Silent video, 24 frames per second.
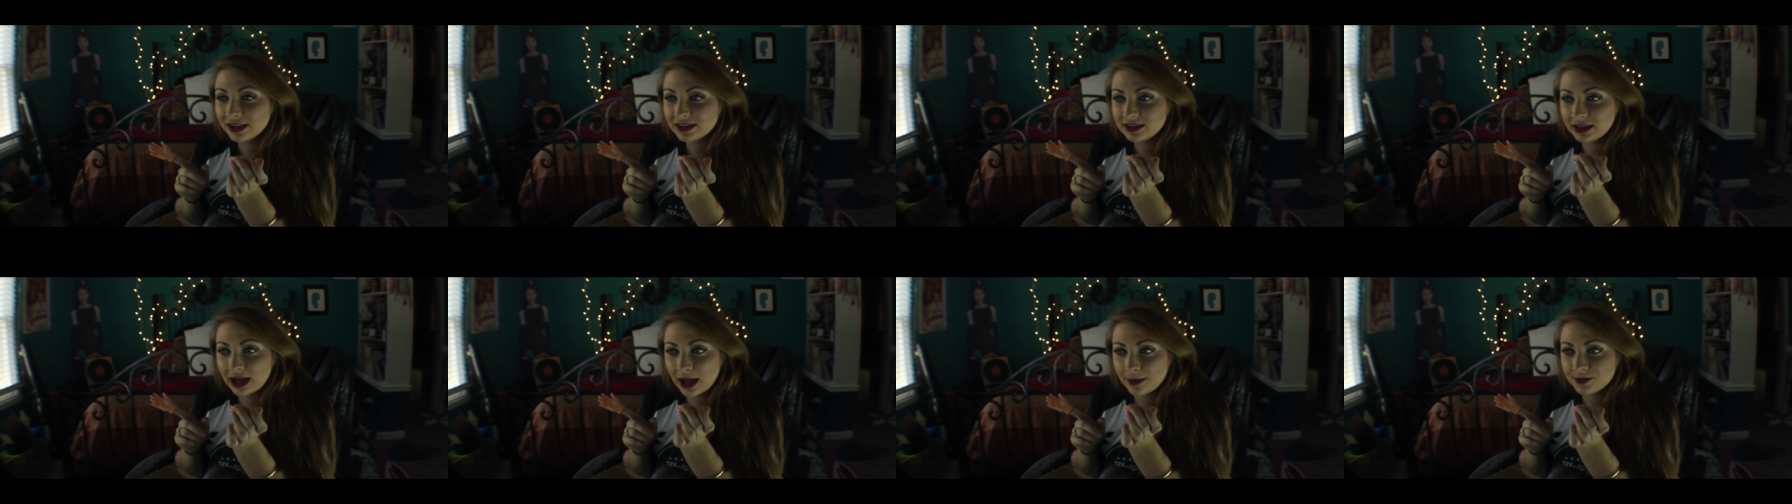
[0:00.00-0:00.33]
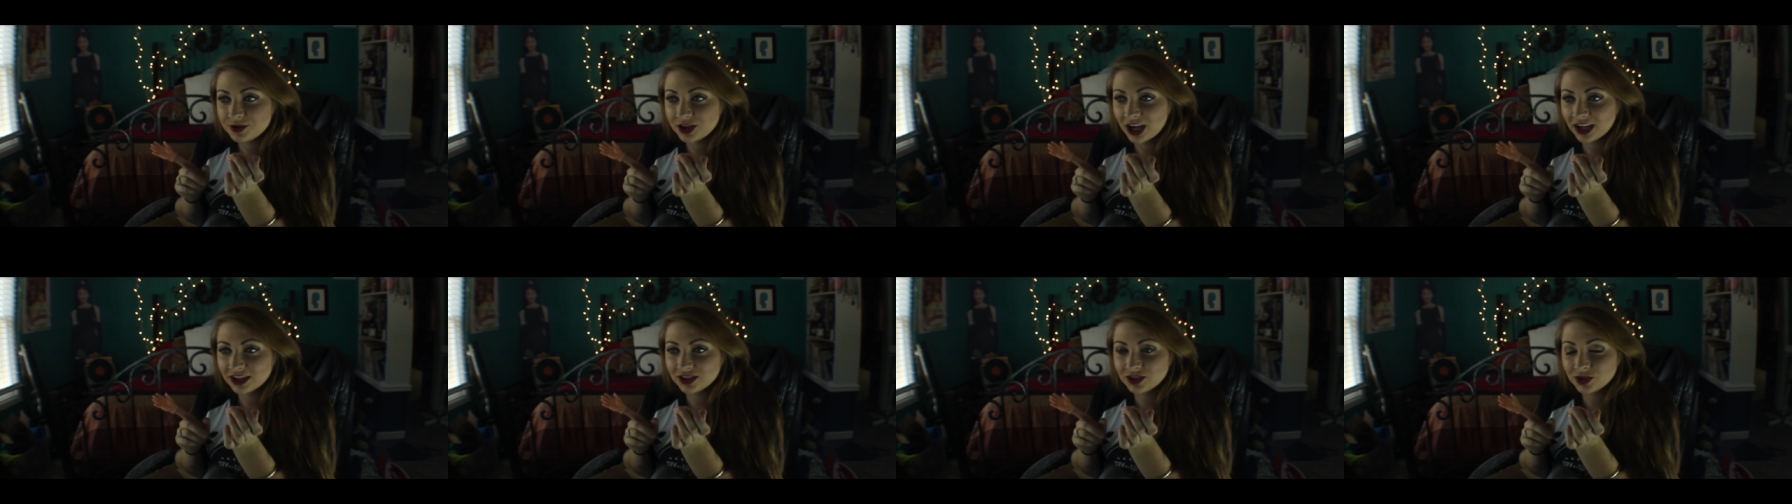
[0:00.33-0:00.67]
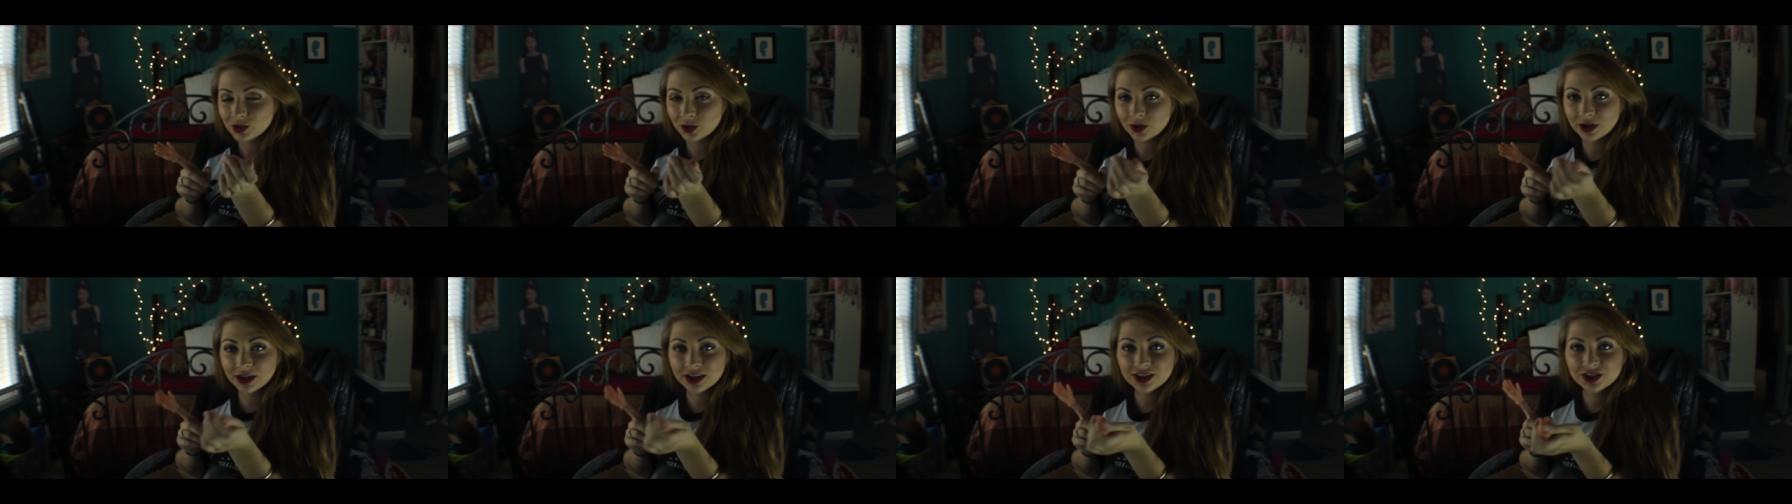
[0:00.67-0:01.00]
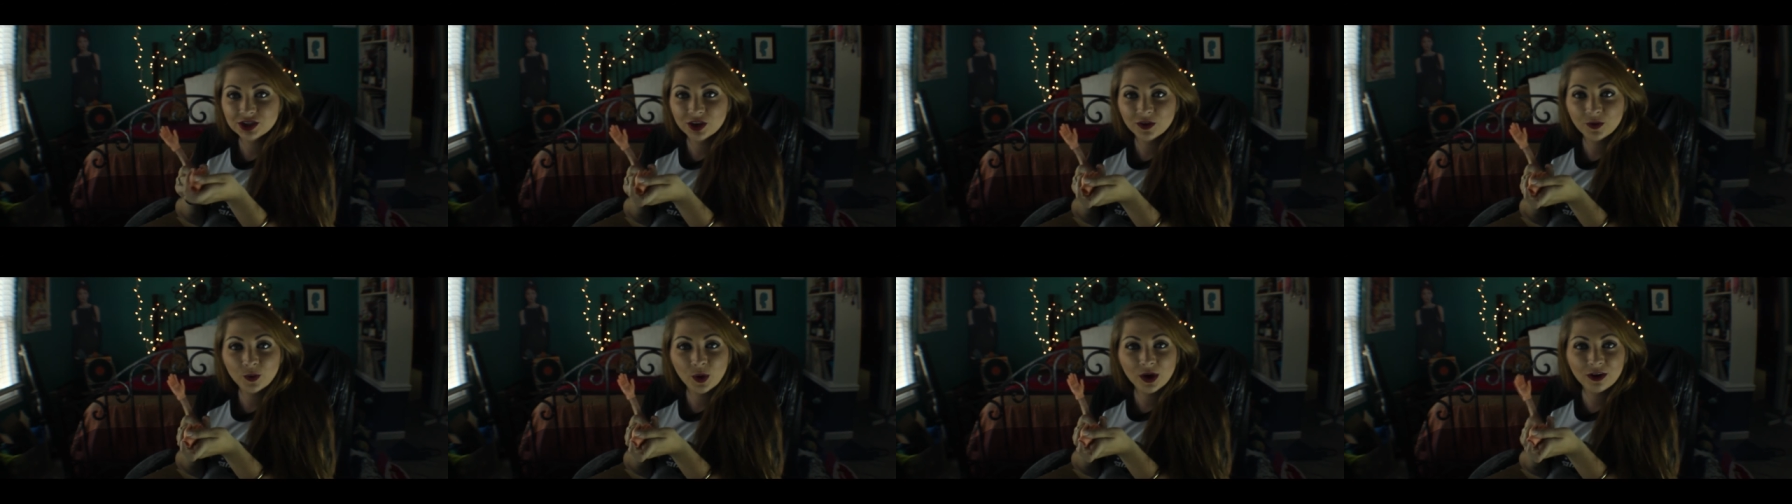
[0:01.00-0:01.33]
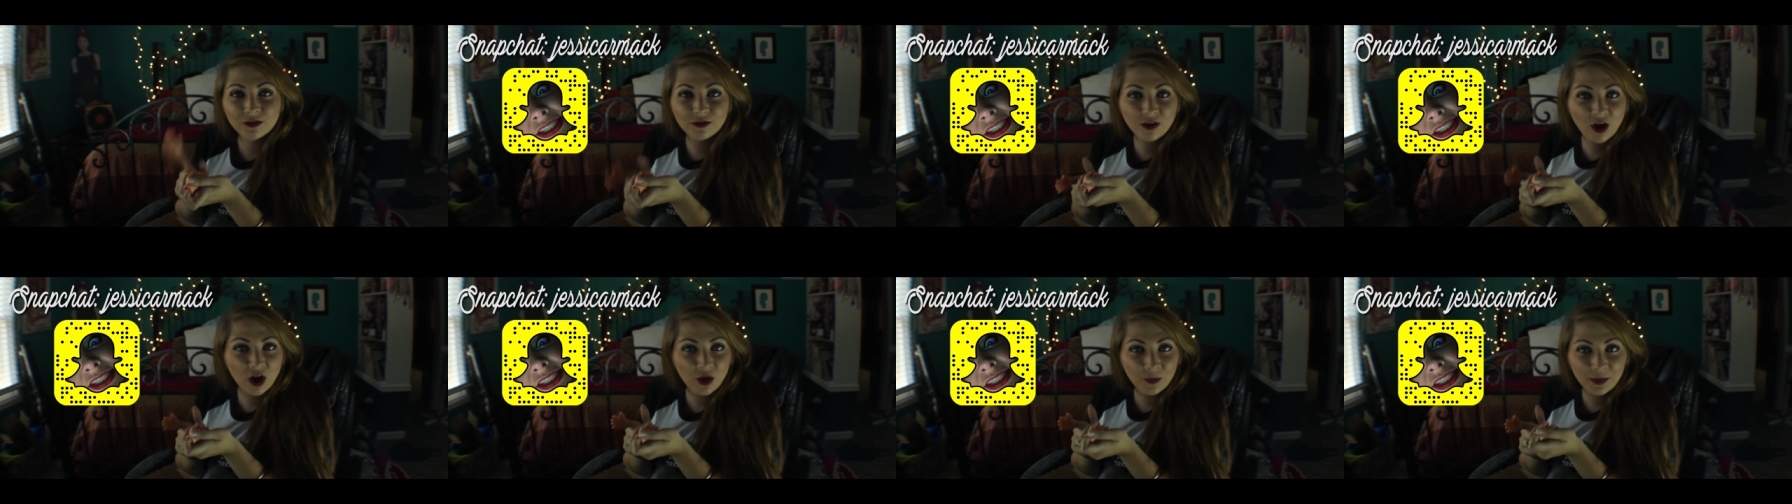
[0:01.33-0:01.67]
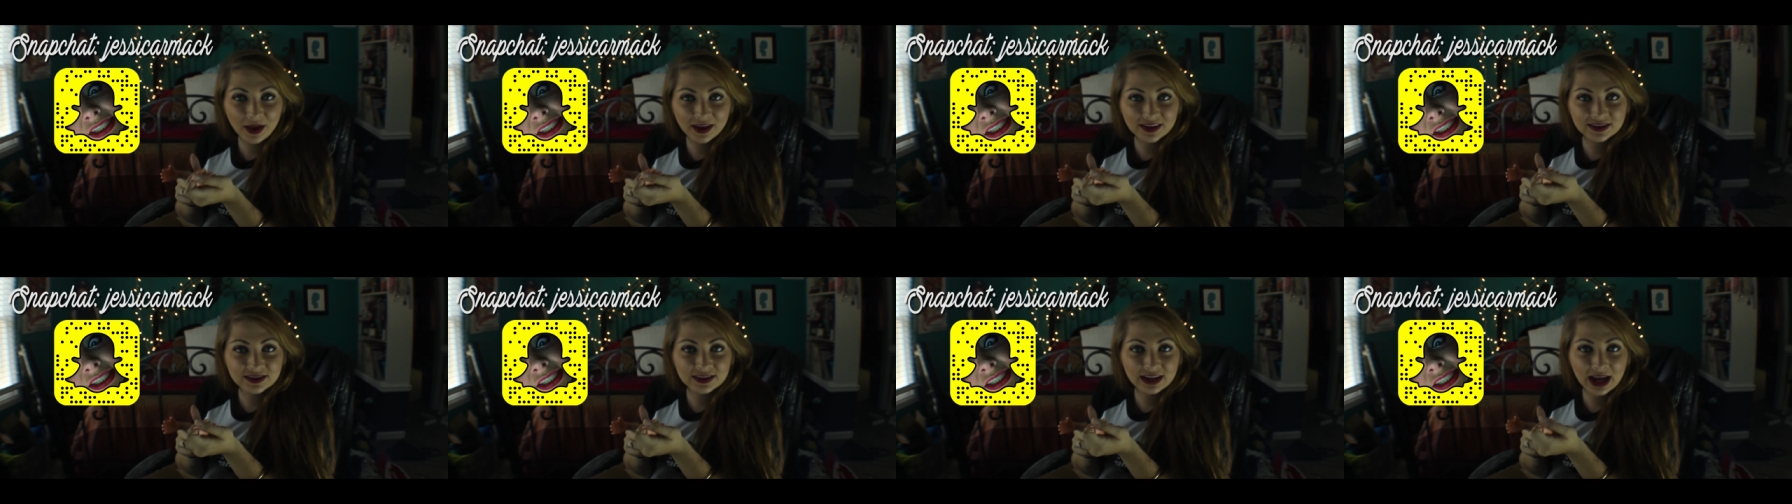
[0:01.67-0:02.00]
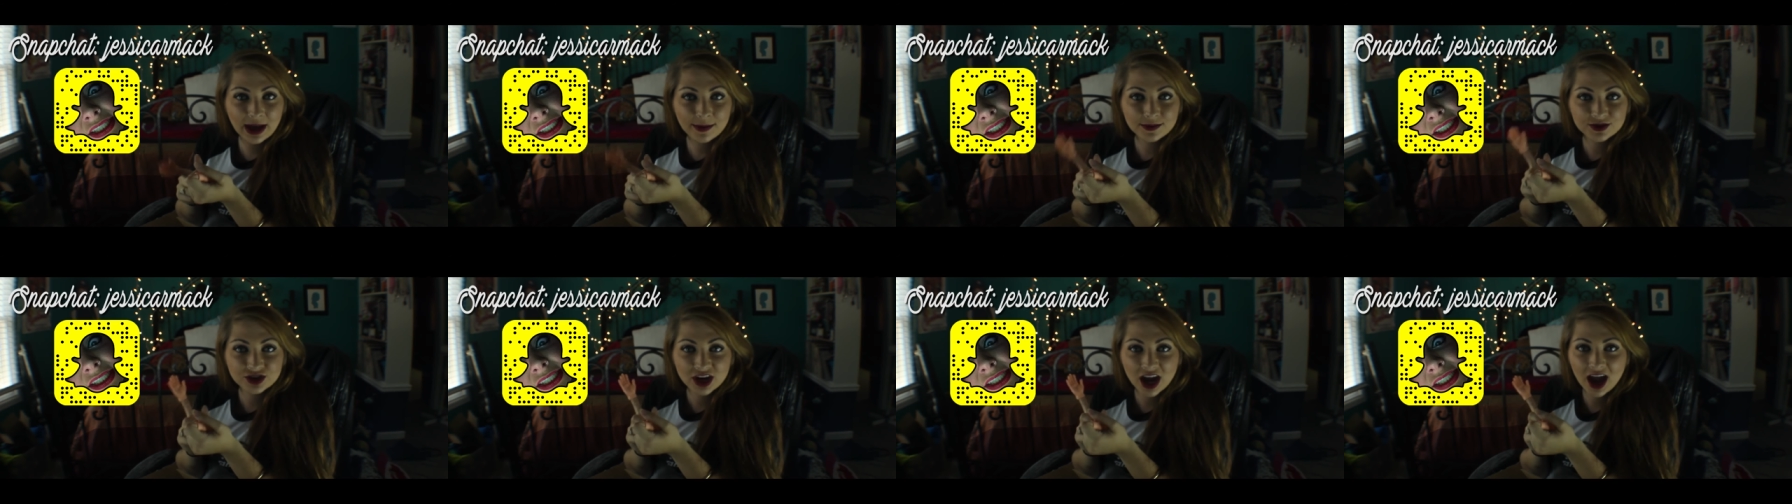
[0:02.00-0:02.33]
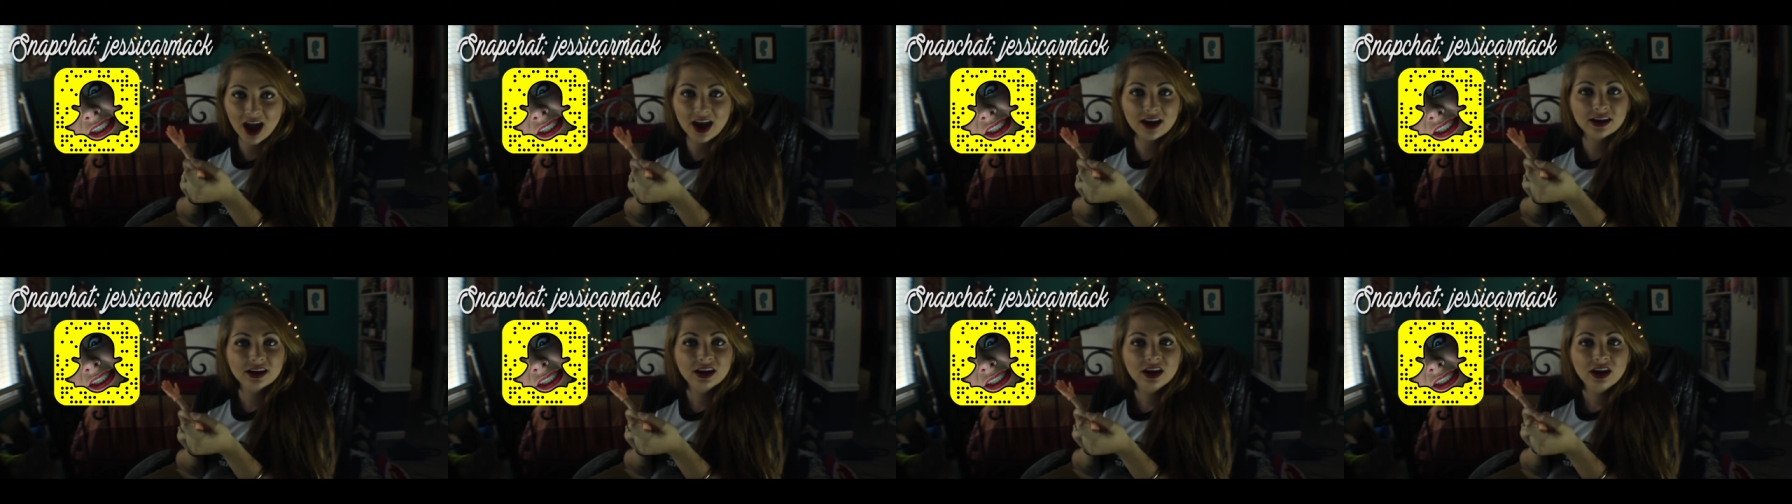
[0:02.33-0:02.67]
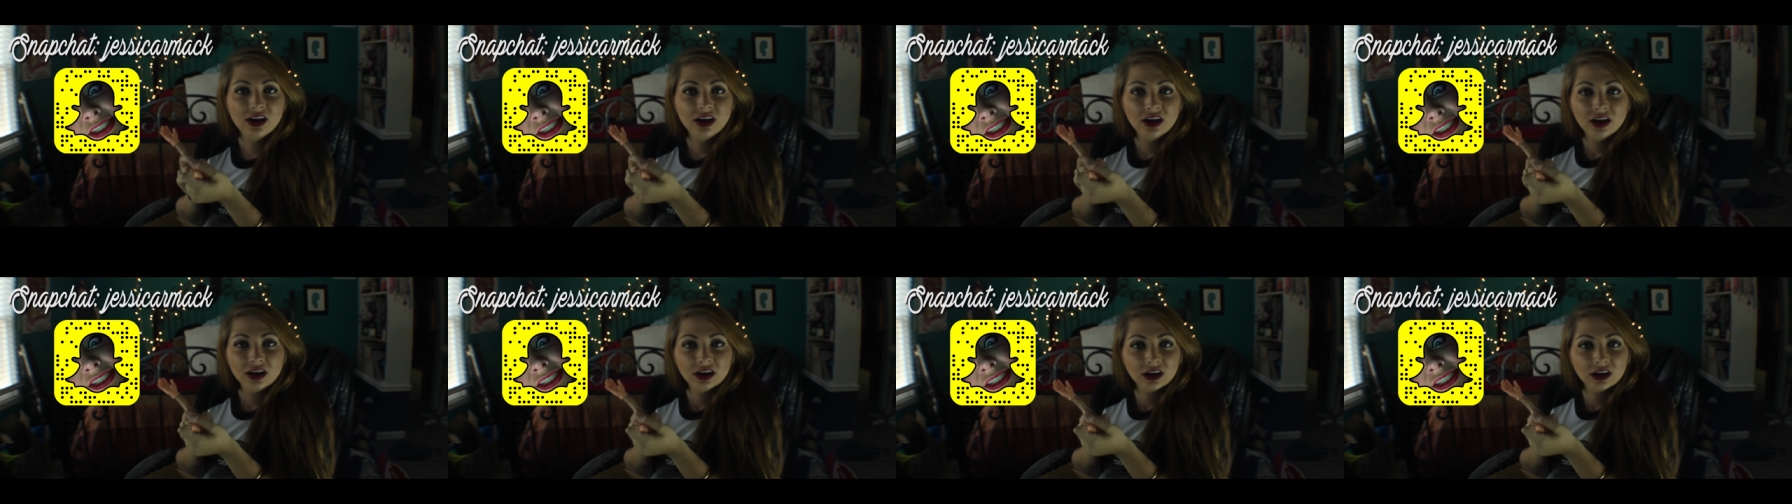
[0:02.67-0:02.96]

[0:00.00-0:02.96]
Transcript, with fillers: Snapchat story, so if you want to follow me on Snapchat,